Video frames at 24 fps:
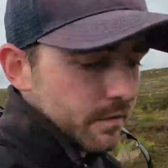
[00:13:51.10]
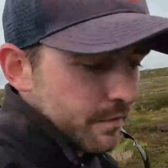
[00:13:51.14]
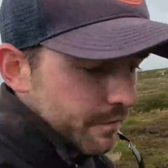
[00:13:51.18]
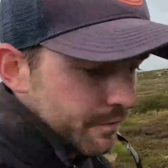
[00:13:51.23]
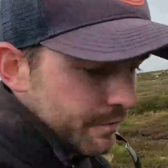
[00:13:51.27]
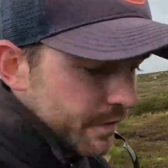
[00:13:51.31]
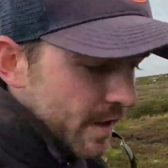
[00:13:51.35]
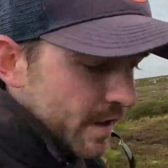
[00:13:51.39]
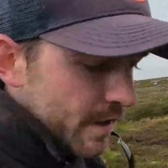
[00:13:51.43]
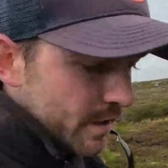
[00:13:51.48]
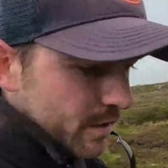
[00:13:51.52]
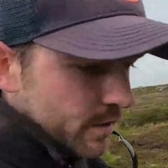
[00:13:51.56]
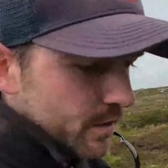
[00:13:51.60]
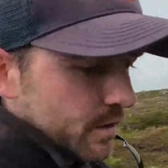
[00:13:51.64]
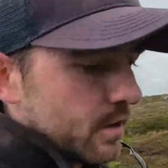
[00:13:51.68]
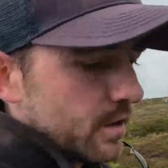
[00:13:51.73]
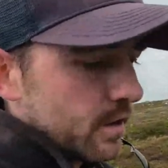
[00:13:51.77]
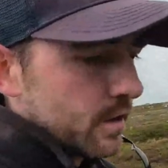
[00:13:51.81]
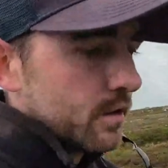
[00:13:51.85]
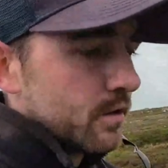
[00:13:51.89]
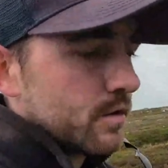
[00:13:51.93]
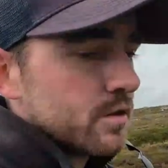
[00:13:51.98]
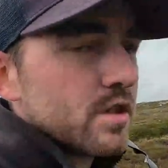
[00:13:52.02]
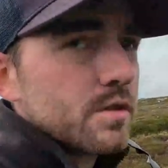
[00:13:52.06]
think,
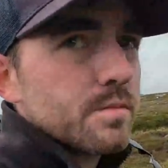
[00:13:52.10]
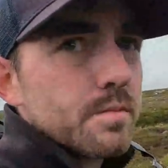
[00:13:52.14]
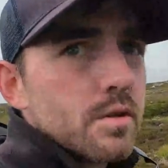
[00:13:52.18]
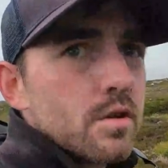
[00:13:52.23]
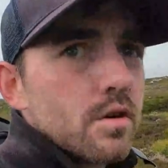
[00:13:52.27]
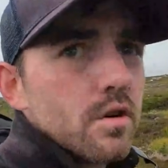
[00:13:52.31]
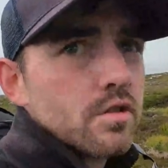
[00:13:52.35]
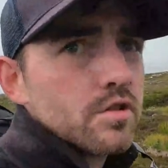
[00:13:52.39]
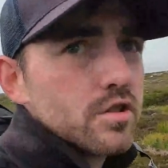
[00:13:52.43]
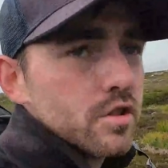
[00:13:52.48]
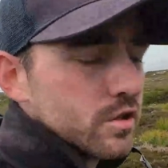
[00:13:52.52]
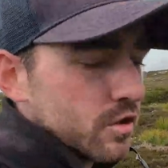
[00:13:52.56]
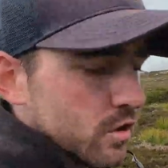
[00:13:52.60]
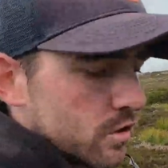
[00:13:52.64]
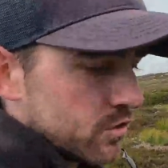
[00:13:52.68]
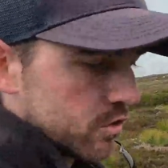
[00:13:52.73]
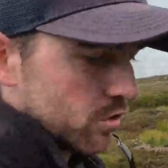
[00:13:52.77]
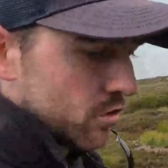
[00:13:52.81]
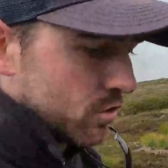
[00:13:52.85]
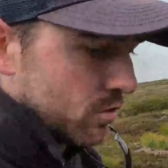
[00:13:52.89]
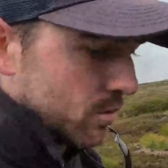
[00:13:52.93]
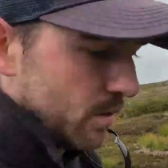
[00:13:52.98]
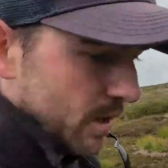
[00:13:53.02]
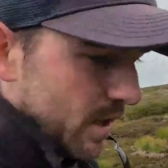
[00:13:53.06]
just because it does
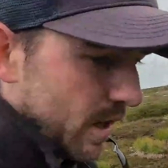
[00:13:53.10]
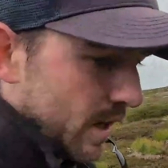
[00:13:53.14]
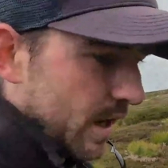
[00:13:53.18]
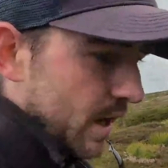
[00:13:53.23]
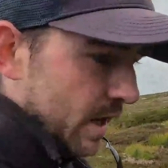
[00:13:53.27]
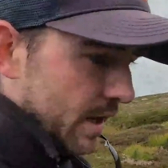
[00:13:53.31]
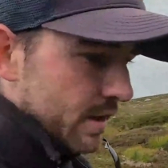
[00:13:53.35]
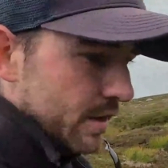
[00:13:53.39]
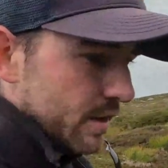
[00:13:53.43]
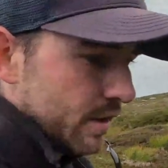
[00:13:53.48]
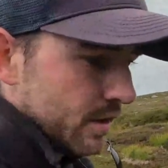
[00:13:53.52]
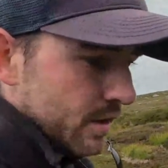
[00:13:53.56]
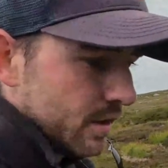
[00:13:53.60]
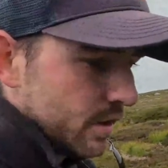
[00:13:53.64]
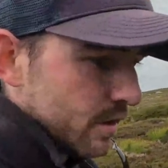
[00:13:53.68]
look quite high,